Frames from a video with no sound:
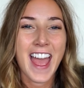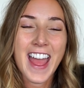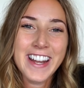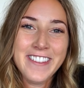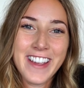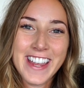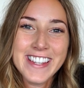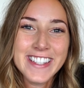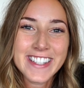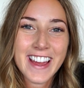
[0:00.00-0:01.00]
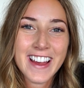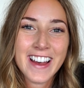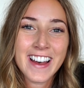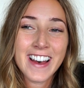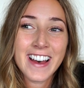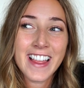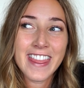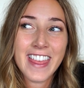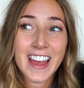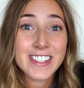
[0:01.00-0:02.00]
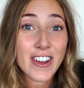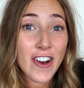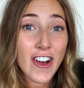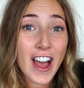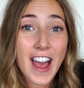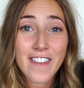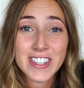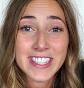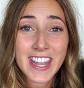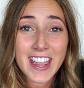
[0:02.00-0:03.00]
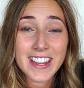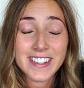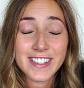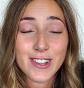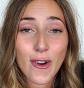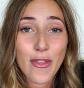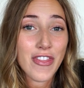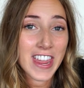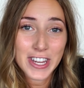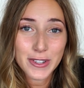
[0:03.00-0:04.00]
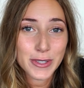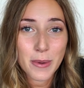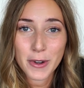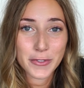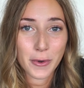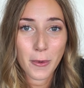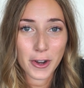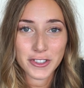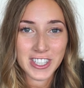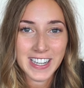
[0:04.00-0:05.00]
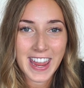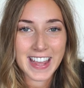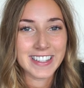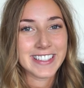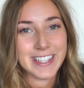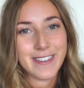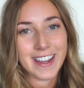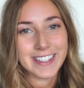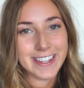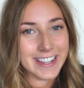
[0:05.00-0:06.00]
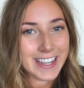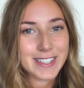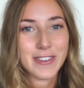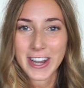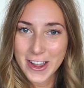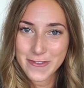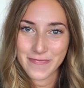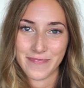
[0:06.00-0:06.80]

Anyways, that's all I have to say. So thank you so much for watching, and I'll see you guys in the next video.